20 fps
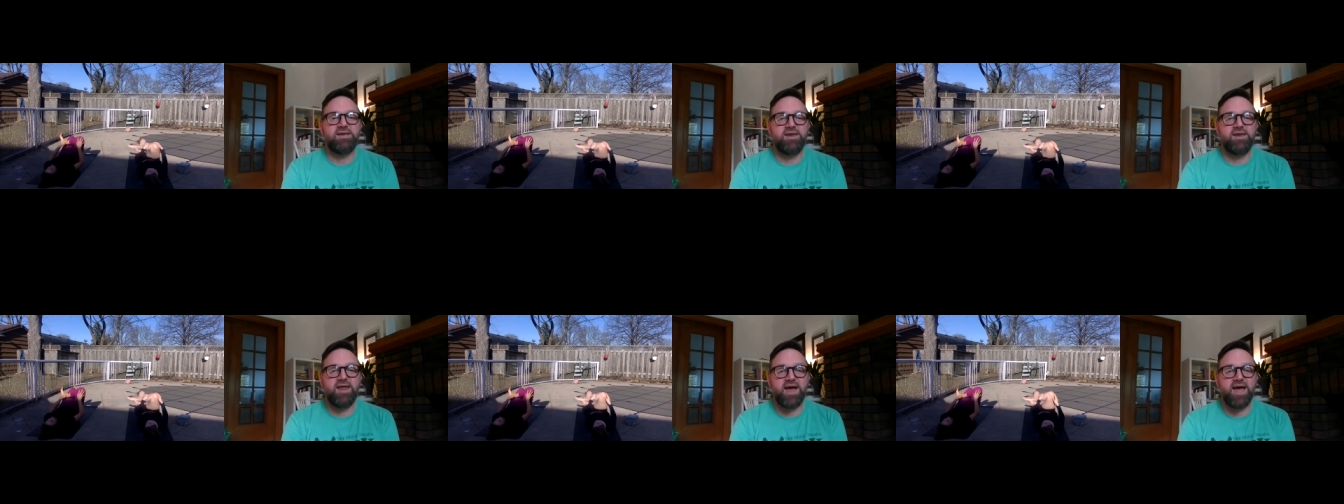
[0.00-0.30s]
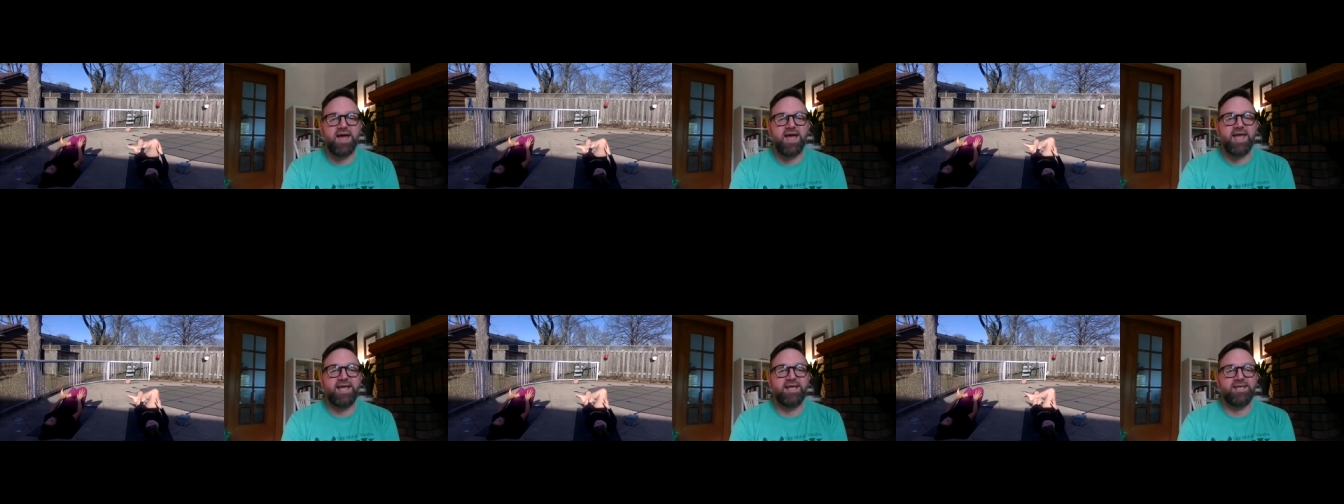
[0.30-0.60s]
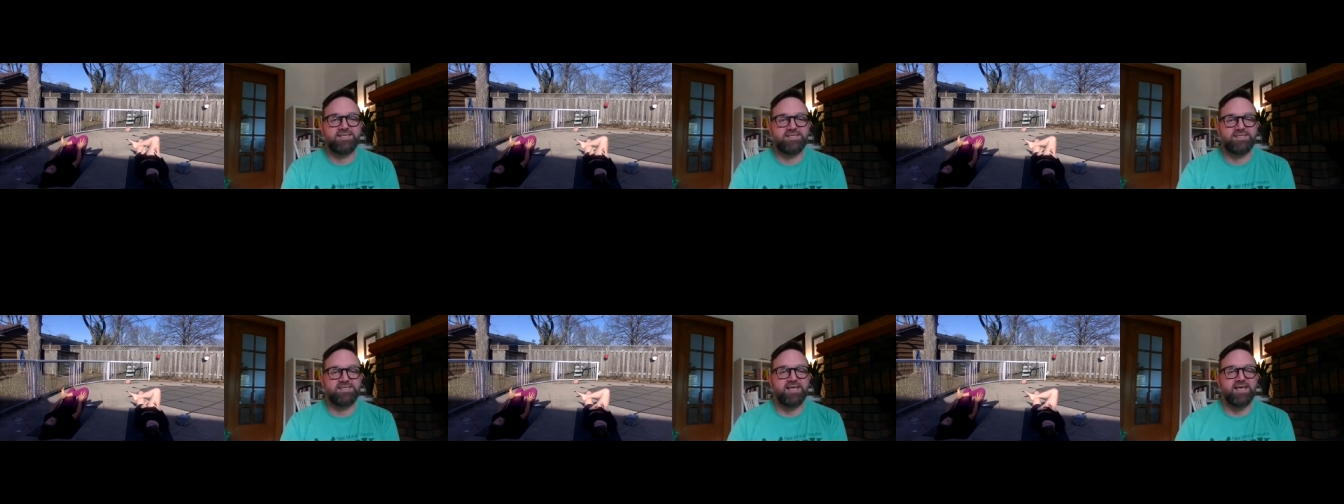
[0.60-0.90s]

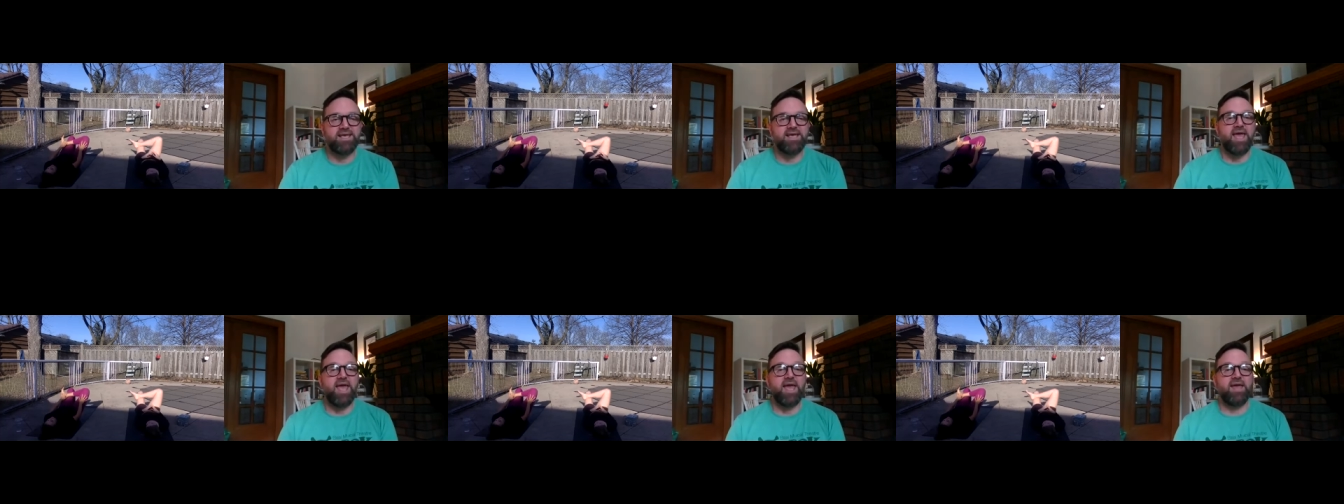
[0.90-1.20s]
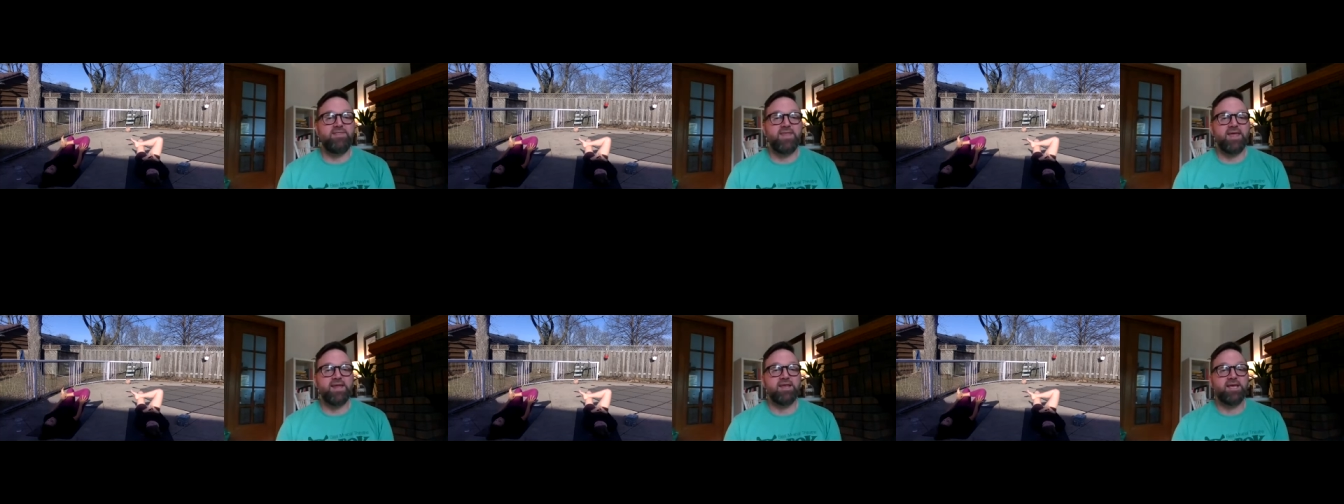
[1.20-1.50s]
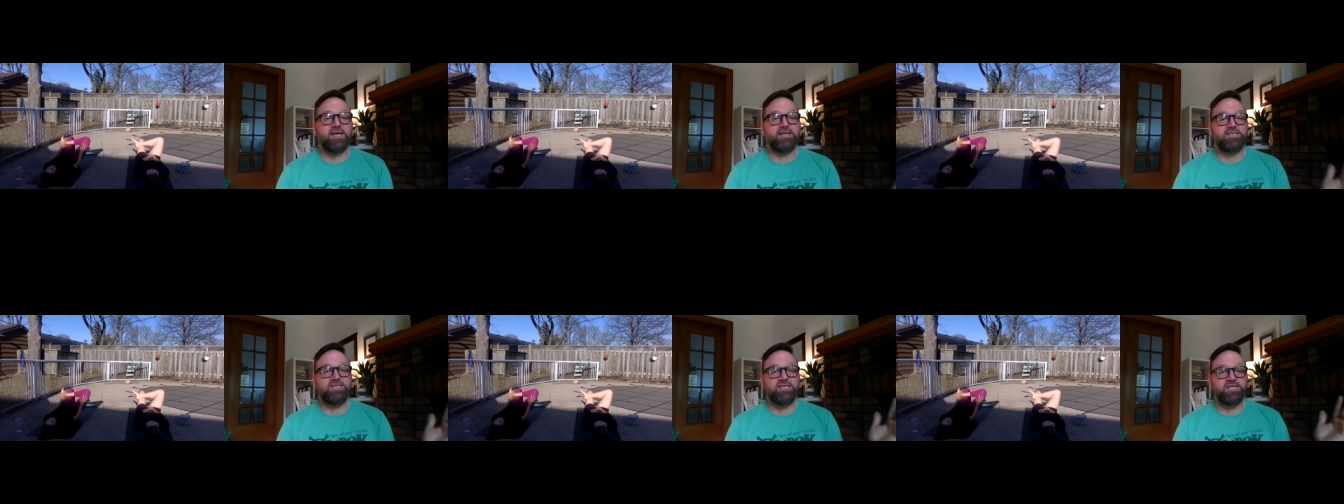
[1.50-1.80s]
Nice. And then
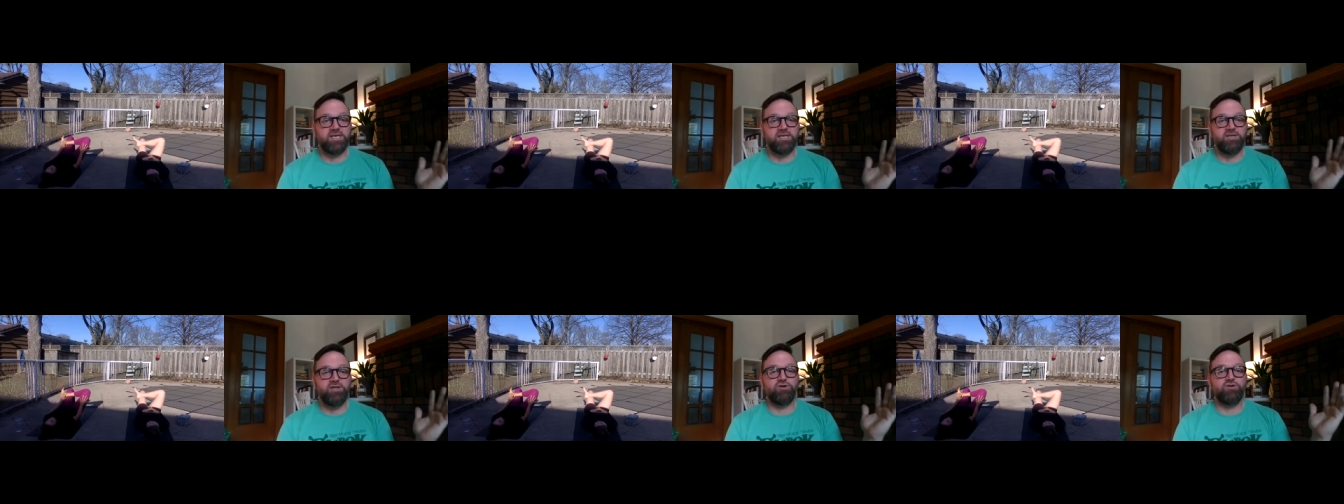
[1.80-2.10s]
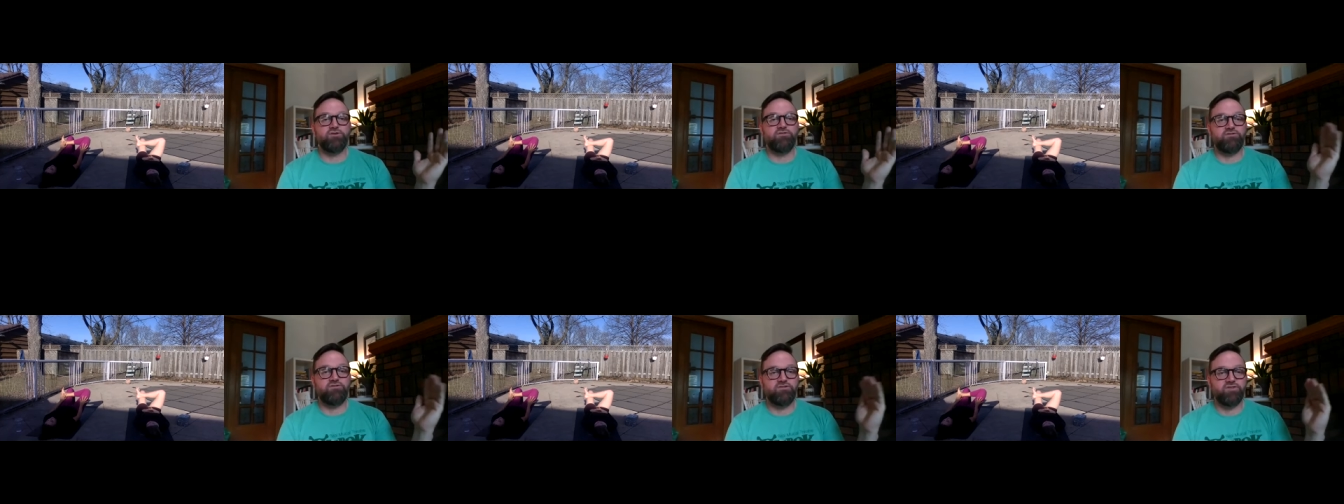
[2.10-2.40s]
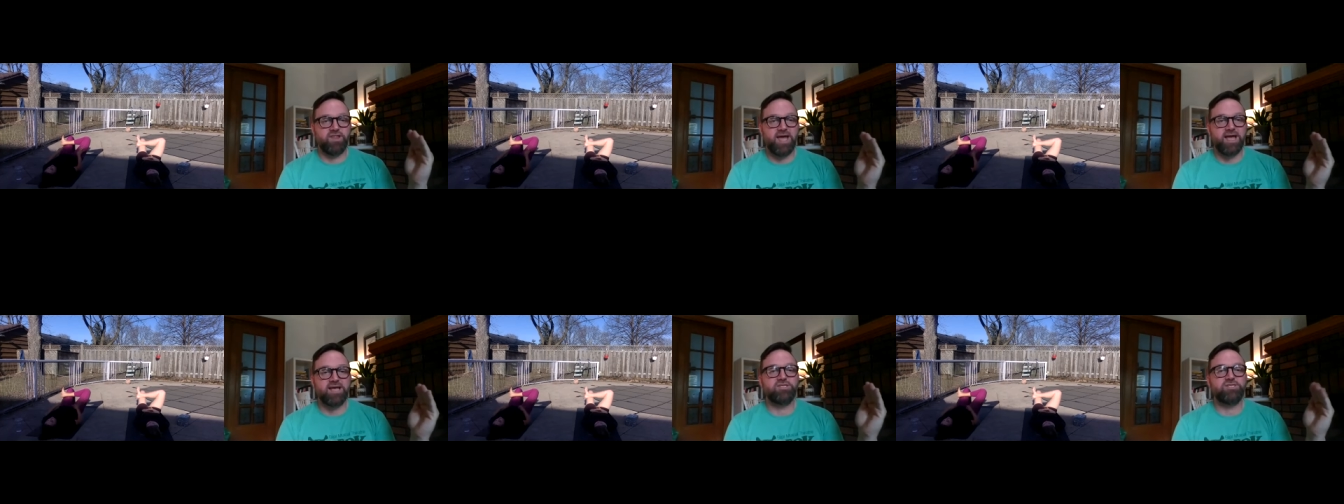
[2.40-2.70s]
continue to
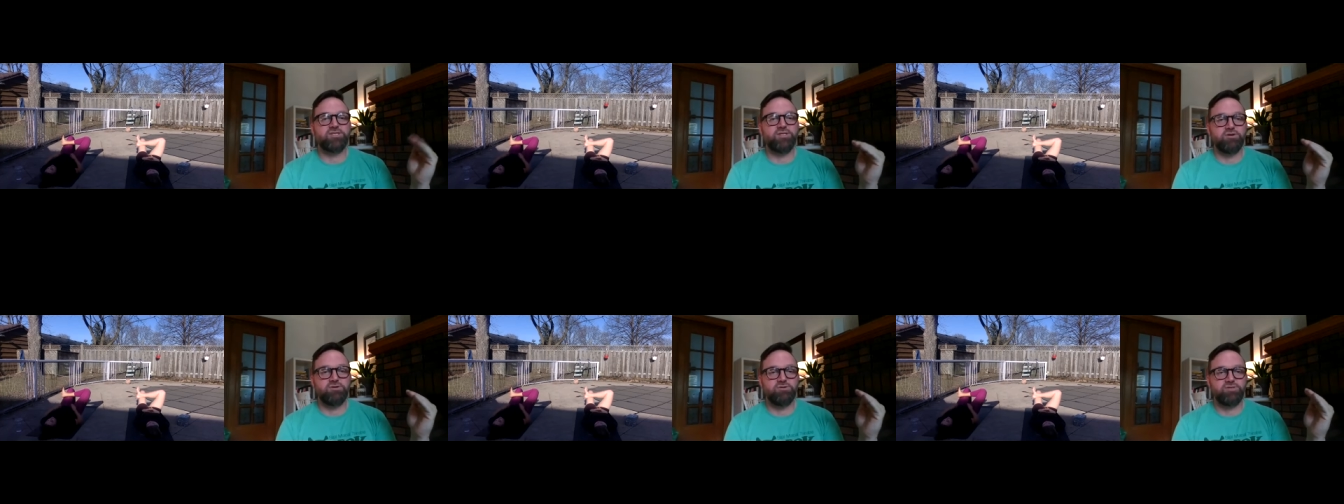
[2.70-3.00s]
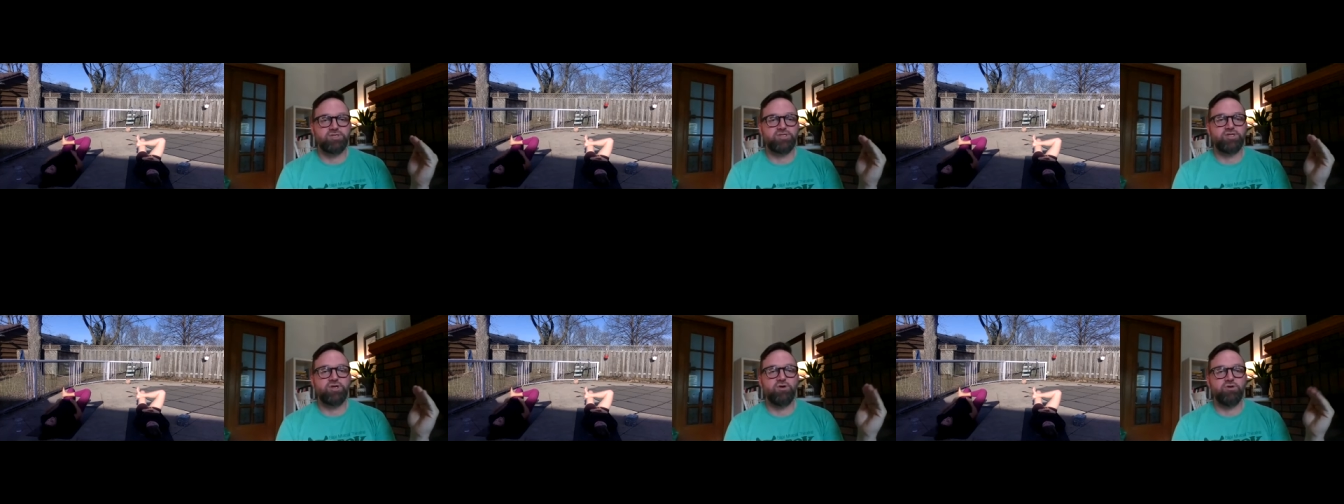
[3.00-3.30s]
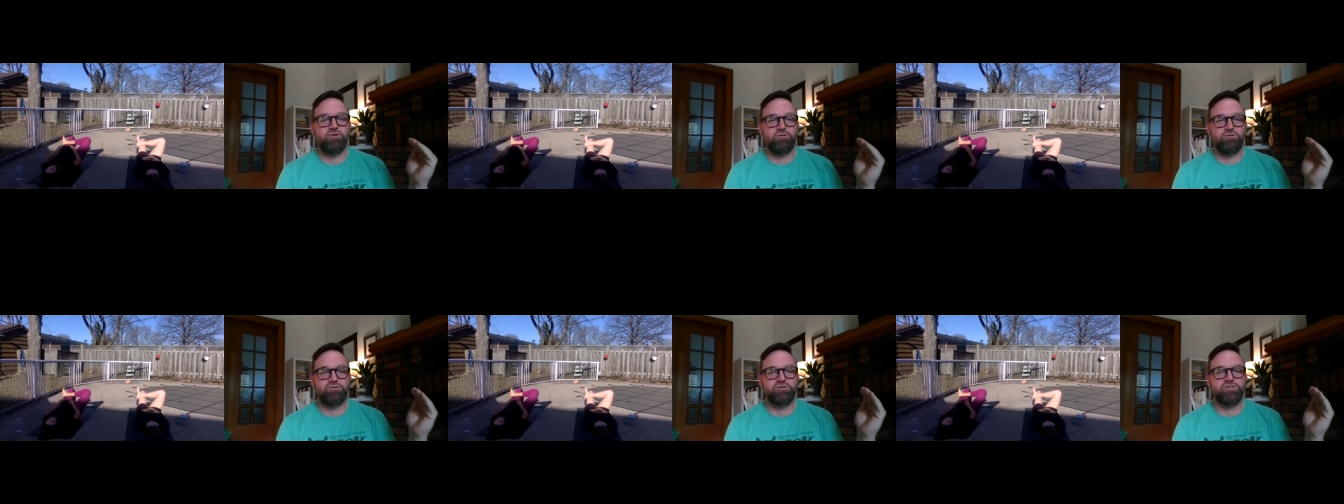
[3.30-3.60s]
flex those
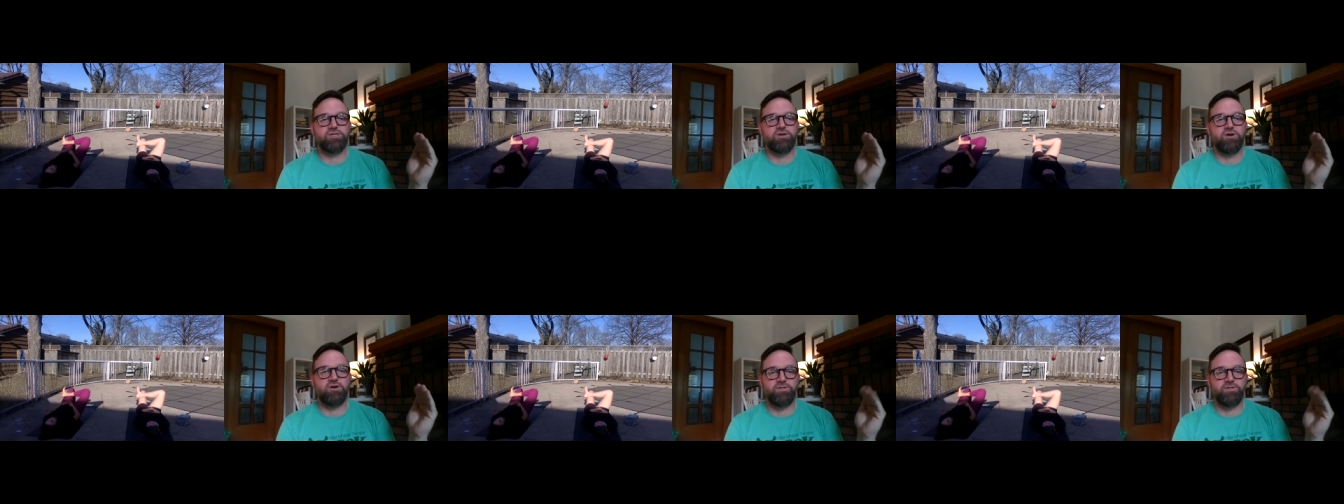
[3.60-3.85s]
toes